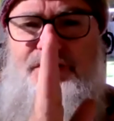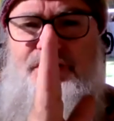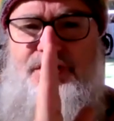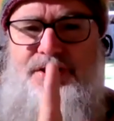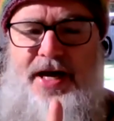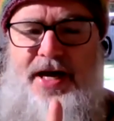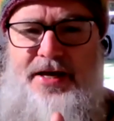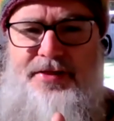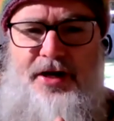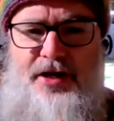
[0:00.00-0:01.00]
And
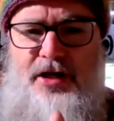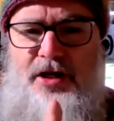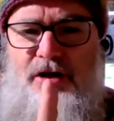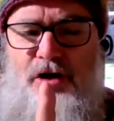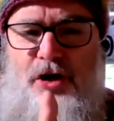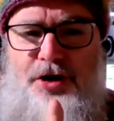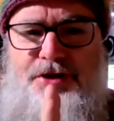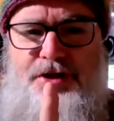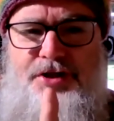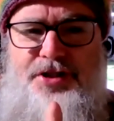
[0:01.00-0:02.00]
stay there.
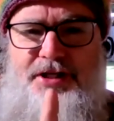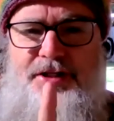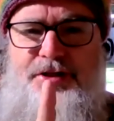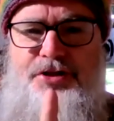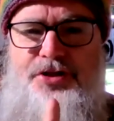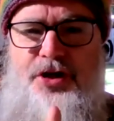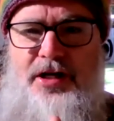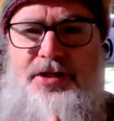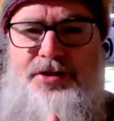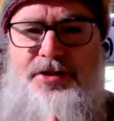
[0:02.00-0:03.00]
Learn to sit in the
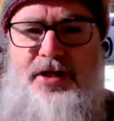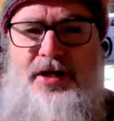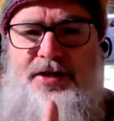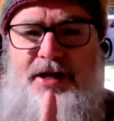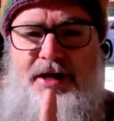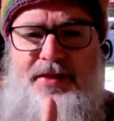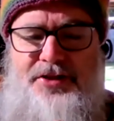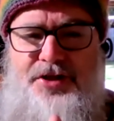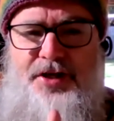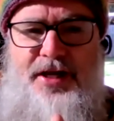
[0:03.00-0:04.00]
silence. Now
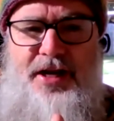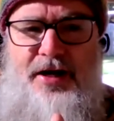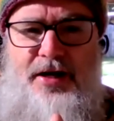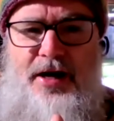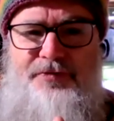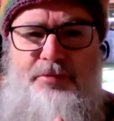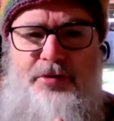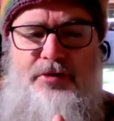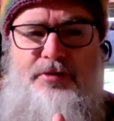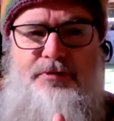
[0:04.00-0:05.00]
that's going to get
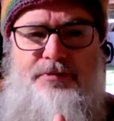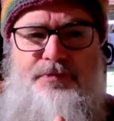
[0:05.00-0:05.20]
uncomfortable.